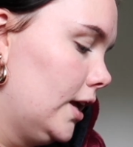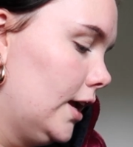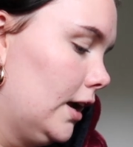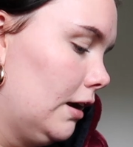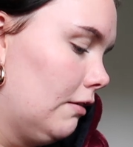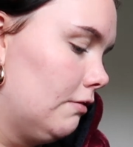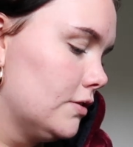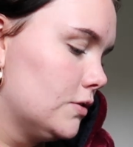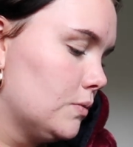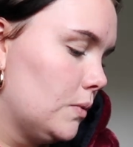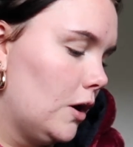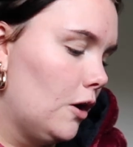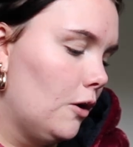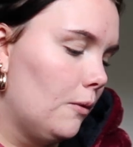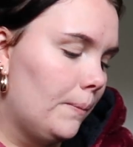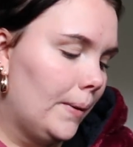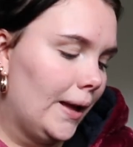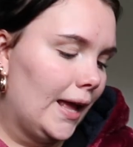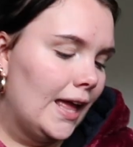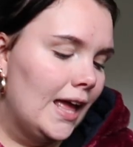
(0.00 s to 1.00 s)
here as well
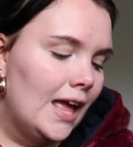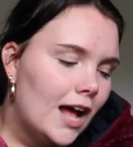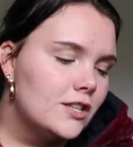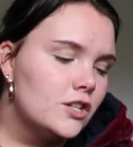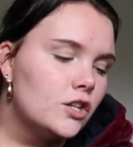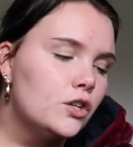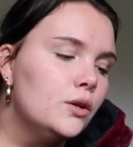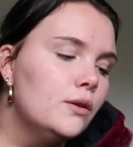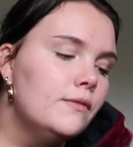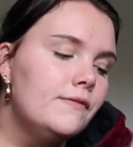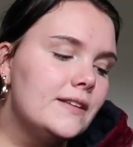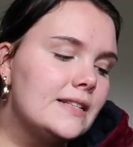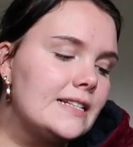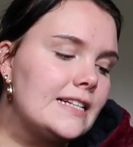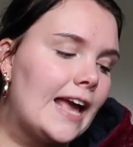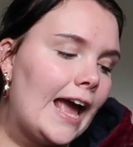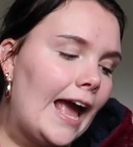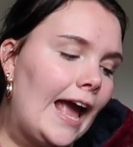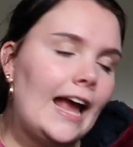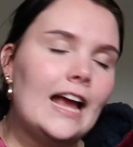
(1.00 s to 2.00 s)
by, I don't know if it's
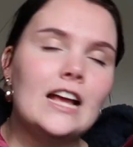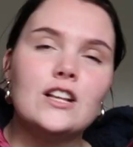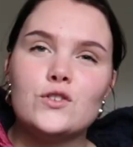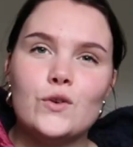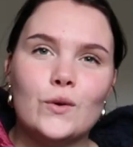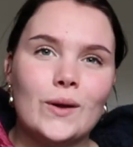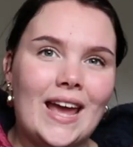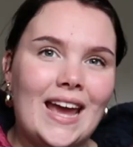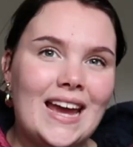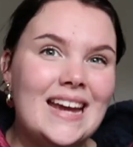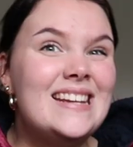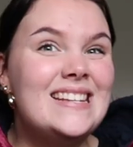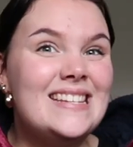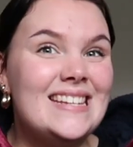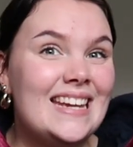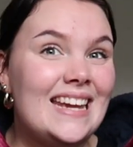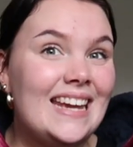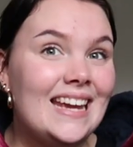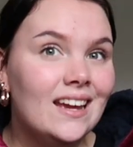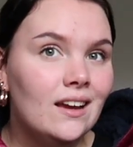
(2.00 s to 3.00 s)
Kate or
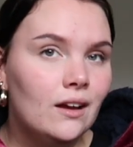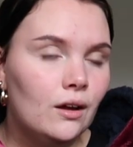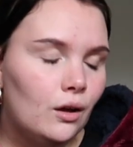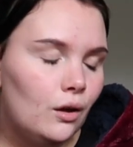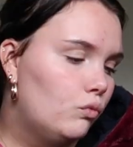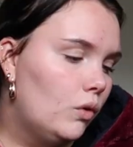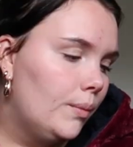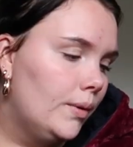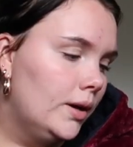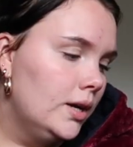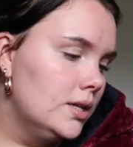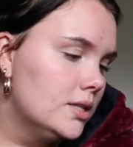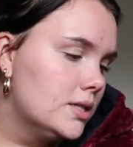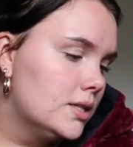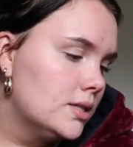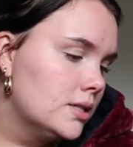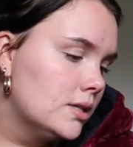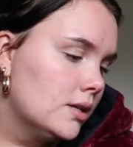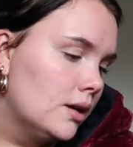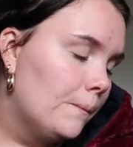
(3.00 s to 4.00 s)
Katie
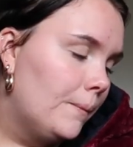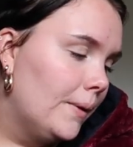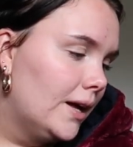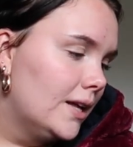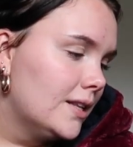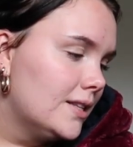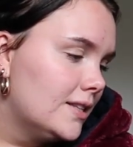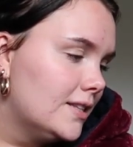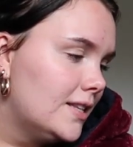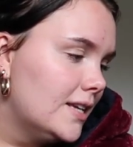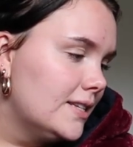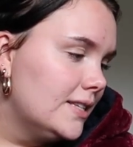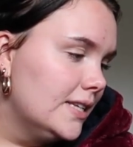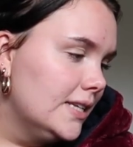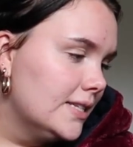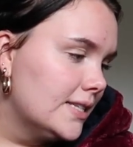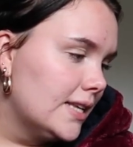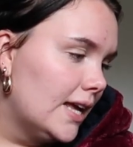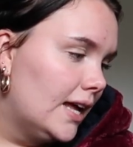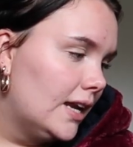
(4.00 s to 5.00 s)
Roberts, but this
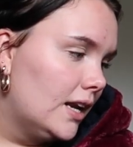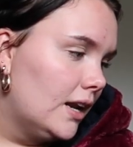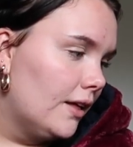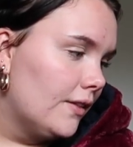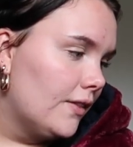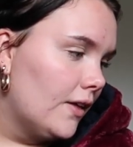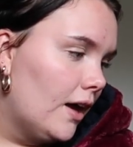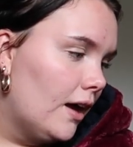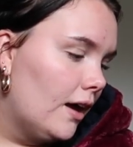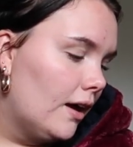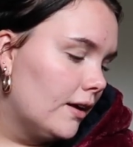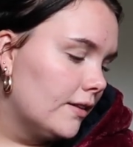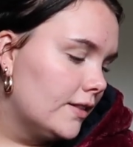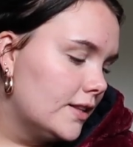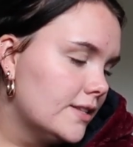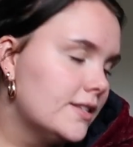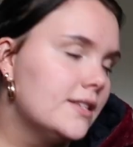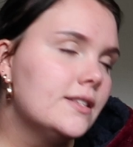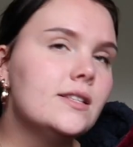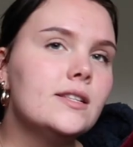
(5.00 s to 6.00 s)
is
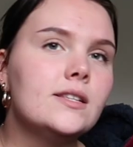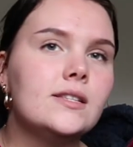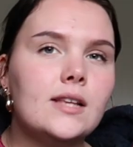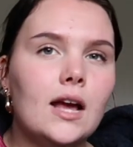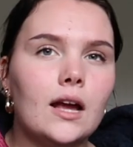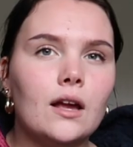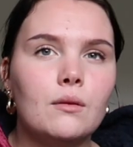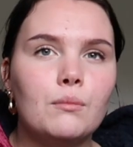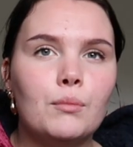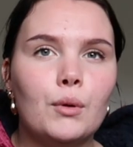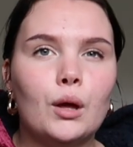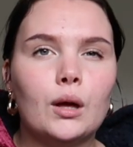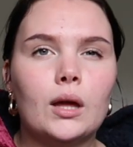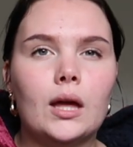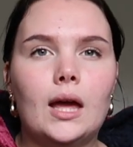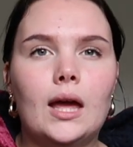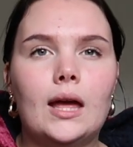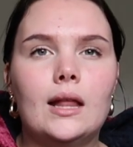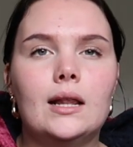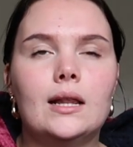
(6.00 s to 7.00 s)
the second book
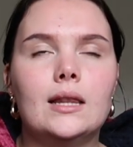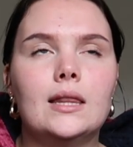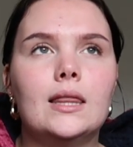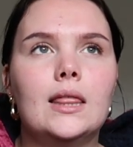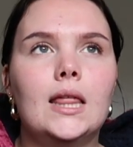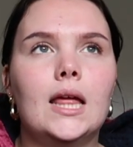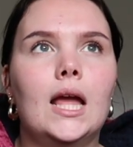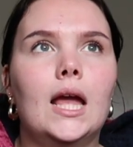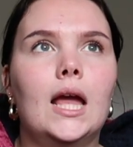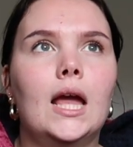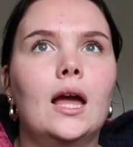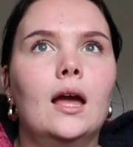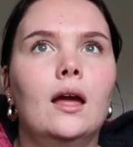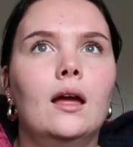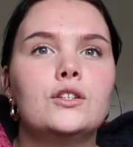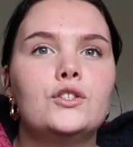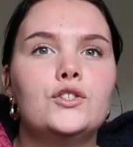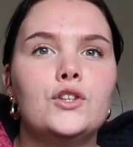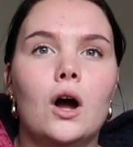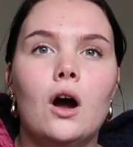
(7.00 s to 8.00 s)
in the
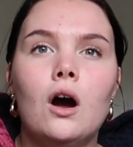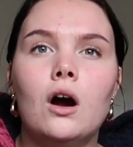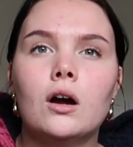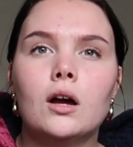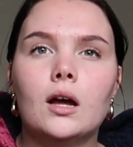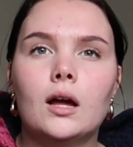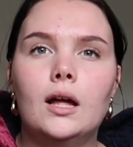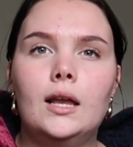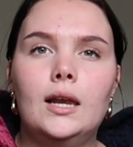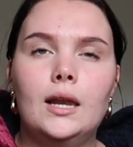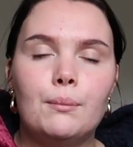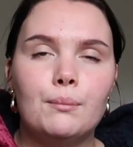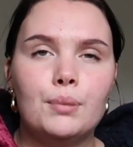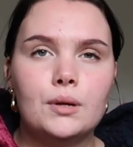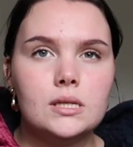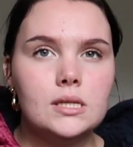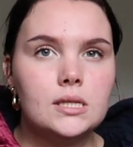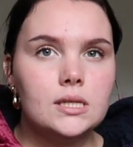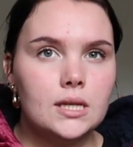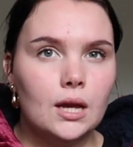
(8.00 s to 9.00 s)
Dark
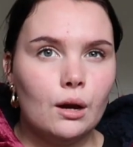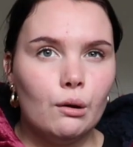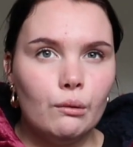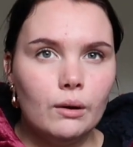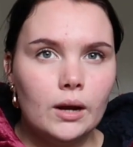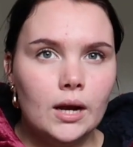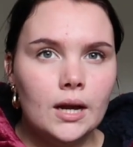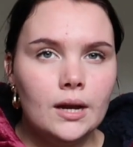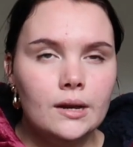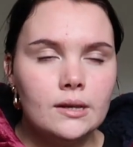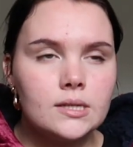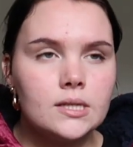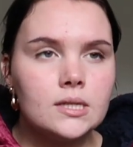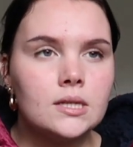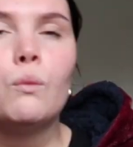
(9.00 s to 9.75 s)
Olympus series,